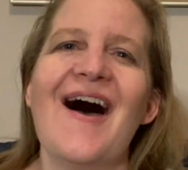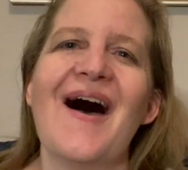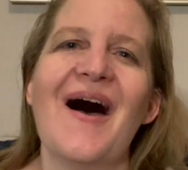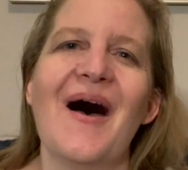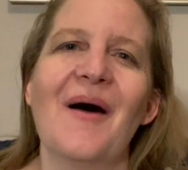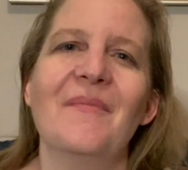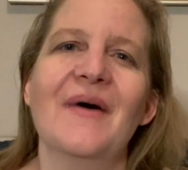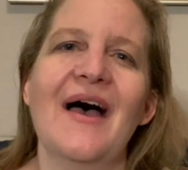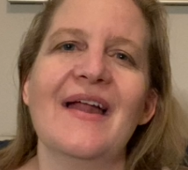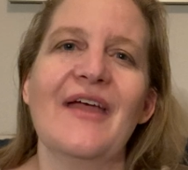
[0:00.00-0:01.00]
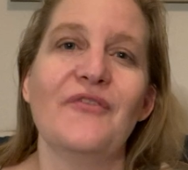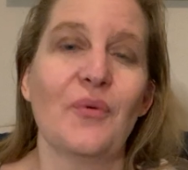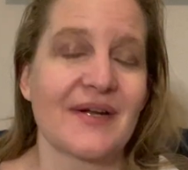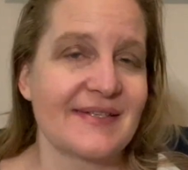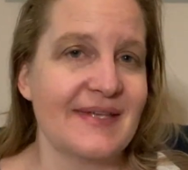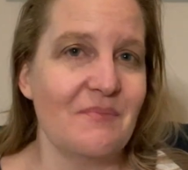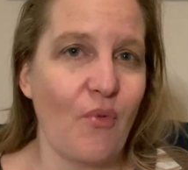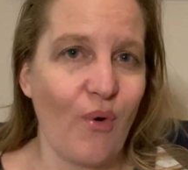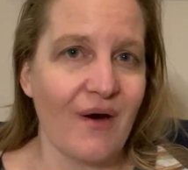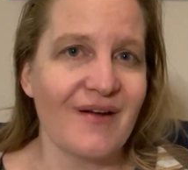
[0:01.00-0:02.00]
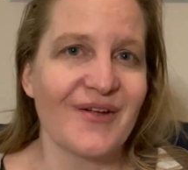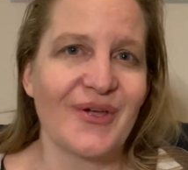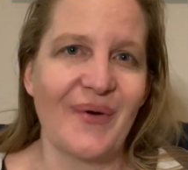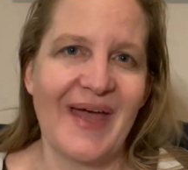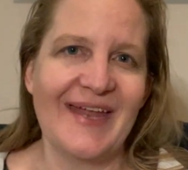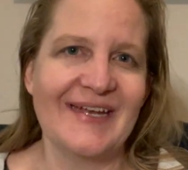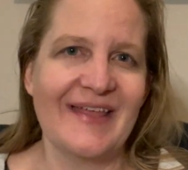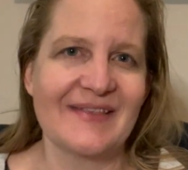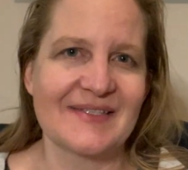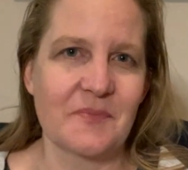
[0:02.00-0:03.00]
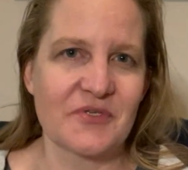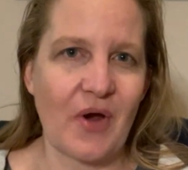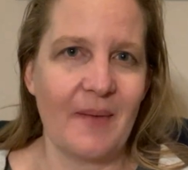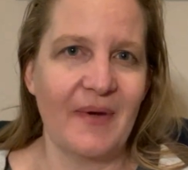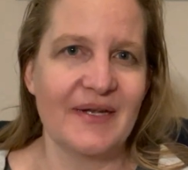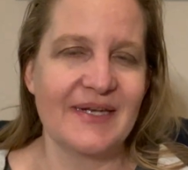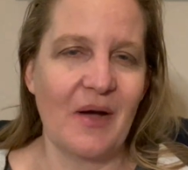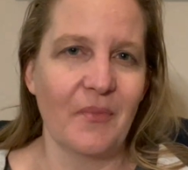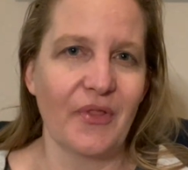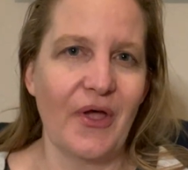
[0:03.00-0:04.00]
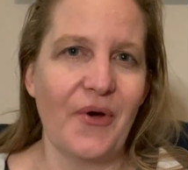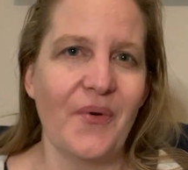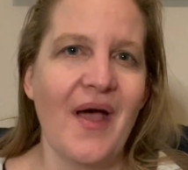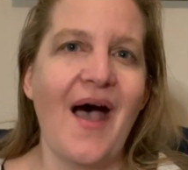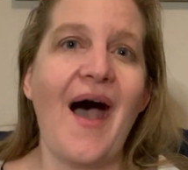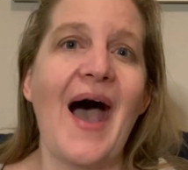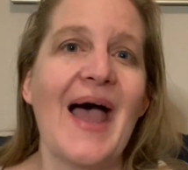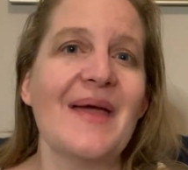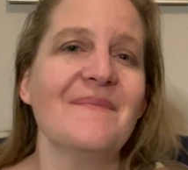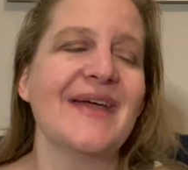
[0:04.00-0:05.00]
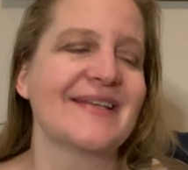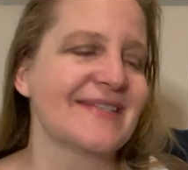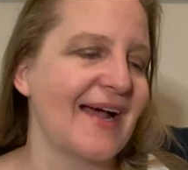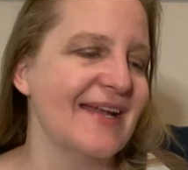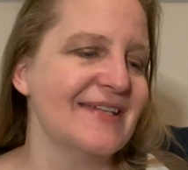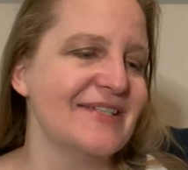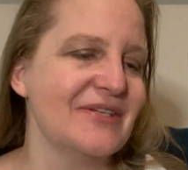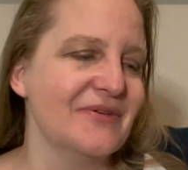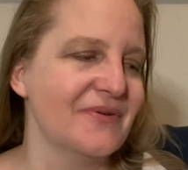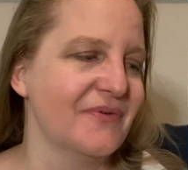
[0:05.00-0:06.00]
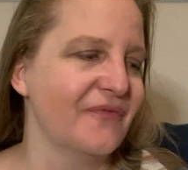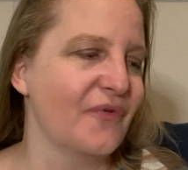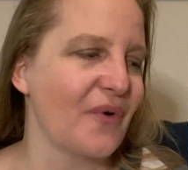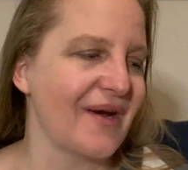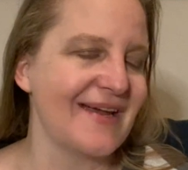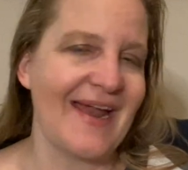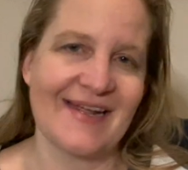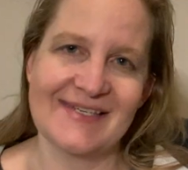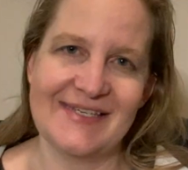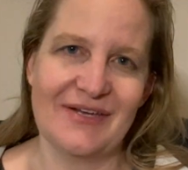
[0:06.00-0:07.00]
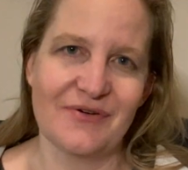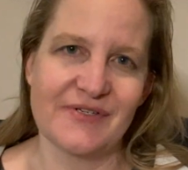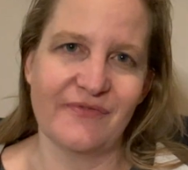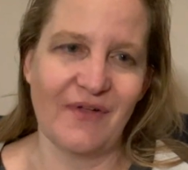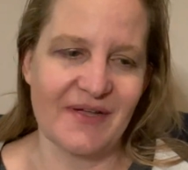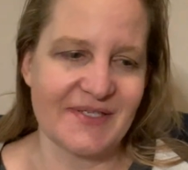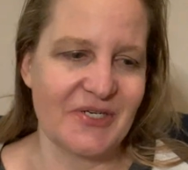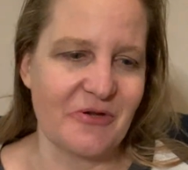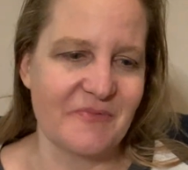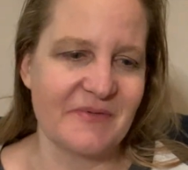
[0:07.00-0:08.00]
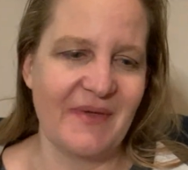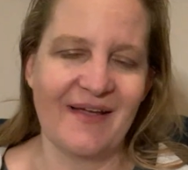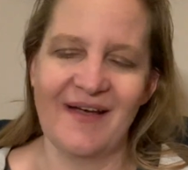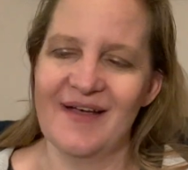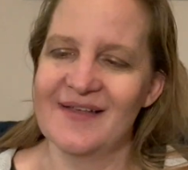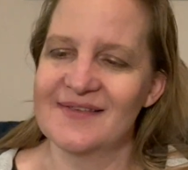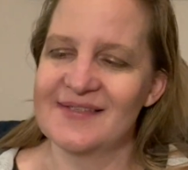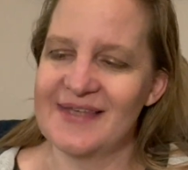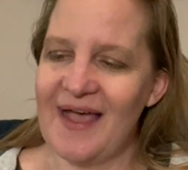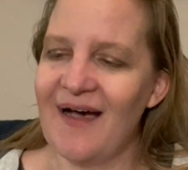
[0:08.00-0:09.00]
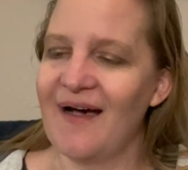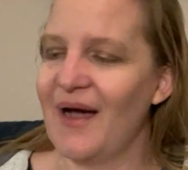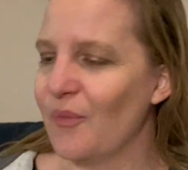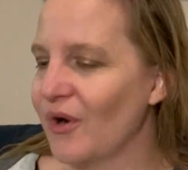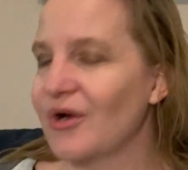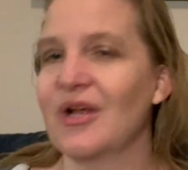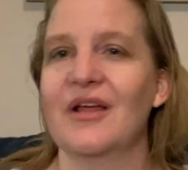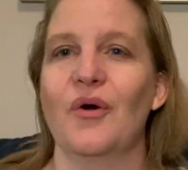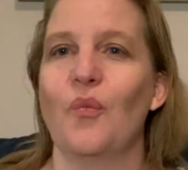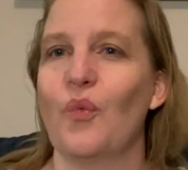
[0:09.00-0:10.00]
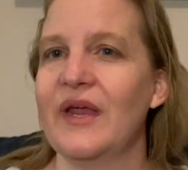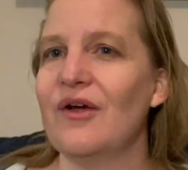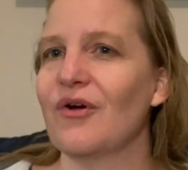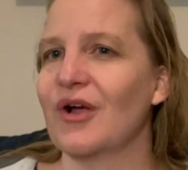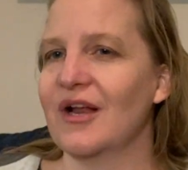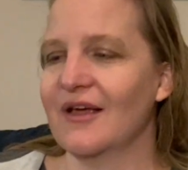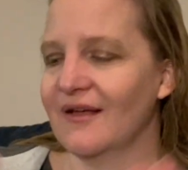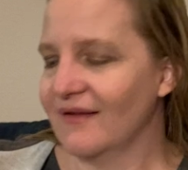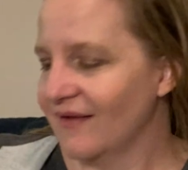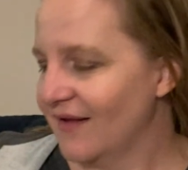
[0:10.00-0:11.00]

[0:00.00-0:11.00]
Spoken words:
But if you want to see more, go ahead and hit the subscribe button down below. I'm excited for next year's Flosstubes because yeah, we're gonna